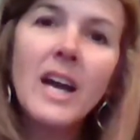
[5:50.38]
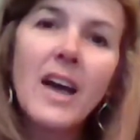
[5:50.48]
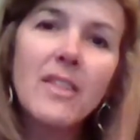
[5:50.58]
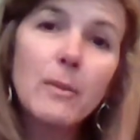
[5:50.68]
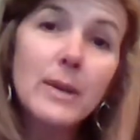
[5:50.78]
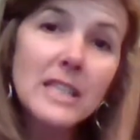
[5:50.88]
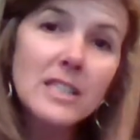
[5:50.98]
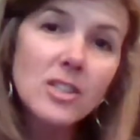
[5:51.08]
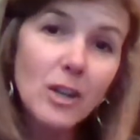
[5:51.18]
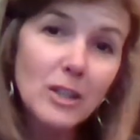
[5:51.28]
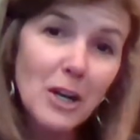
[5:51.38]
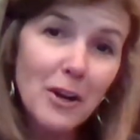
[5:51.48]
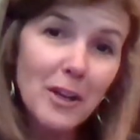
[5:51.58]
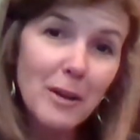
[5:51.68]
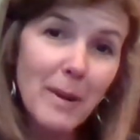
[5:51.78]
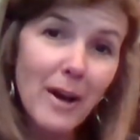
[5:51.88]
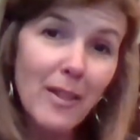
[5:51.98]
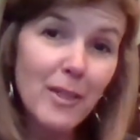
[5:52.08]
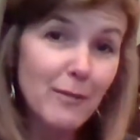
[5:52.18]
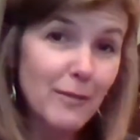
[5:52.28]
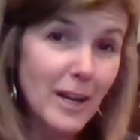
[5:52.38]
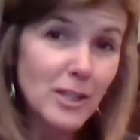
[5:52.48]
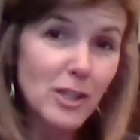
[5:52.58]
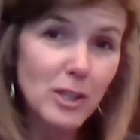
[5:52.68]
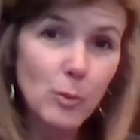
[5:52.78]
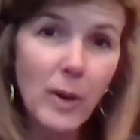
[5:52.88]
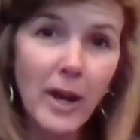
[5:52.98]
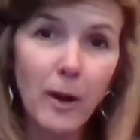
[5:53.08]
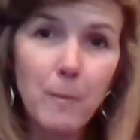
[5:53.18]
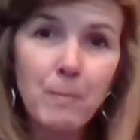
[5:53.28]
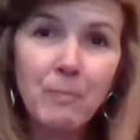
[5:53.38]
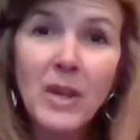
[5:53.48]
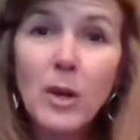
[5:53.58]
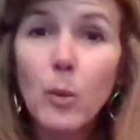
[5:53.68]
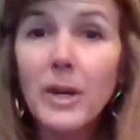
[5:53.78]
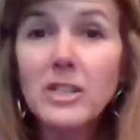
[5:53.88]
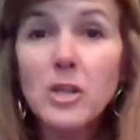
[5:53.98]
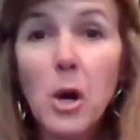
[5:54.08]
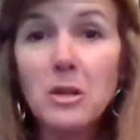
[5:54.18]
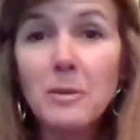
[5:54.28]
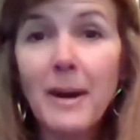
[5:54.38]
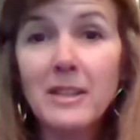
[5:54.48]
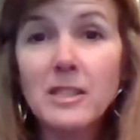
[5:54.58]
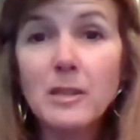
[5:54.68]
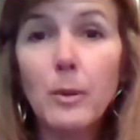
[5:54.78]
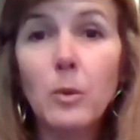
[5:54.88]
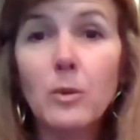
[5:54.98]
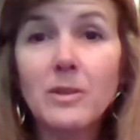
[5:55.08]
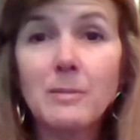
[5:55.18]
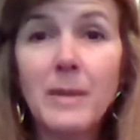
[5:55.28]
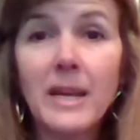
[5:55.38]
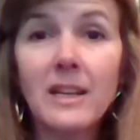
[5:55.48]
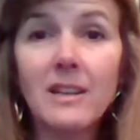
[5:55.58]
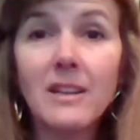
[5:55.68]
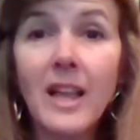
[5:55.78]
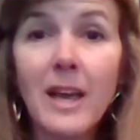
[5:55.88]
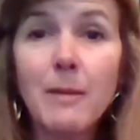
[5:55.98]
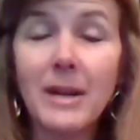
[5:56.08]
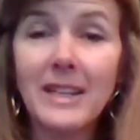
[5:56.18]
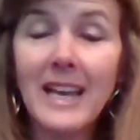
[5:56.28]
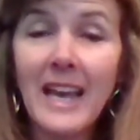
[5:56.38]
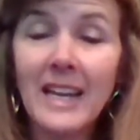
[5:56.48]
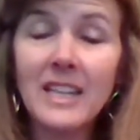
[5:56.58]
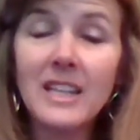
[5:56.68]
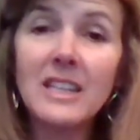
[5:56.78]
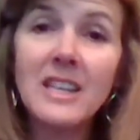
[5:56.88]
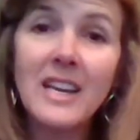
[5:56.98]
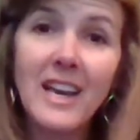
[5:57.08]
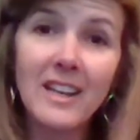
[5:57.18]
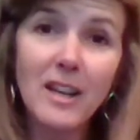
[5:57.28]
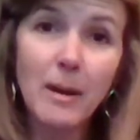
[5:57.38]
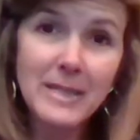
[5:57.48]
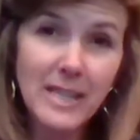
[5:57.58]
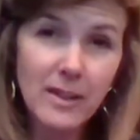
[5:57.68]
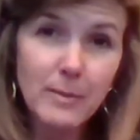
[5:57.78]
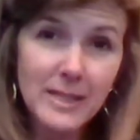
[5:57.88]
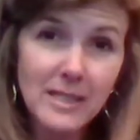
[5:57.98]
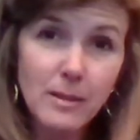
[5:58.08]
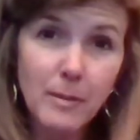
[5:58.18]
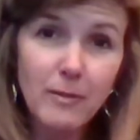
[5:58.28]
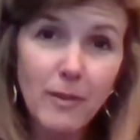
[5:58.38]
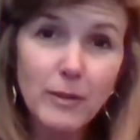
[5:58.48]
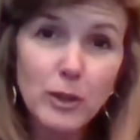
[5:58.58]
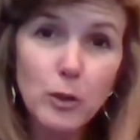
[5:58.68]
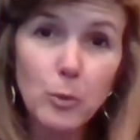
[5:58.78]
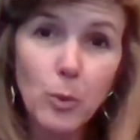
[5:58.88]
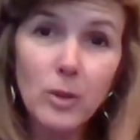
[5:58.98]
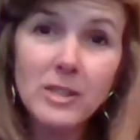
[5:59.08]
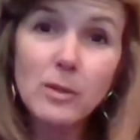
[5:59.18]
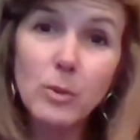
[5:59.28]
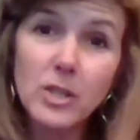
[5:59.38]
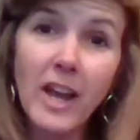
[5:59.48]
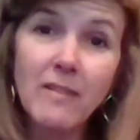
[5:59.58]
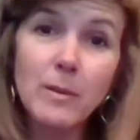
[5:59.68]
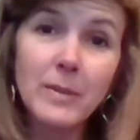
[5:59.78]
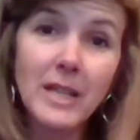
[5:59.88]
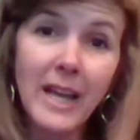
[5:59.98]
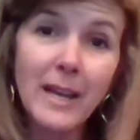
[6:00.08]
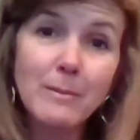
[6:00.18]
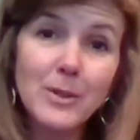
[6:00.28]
And then we need to start talking about the French as well. We had talked about explorers making a claim on Canada and coming down the Mississippi River to New Orleans, which gave them claim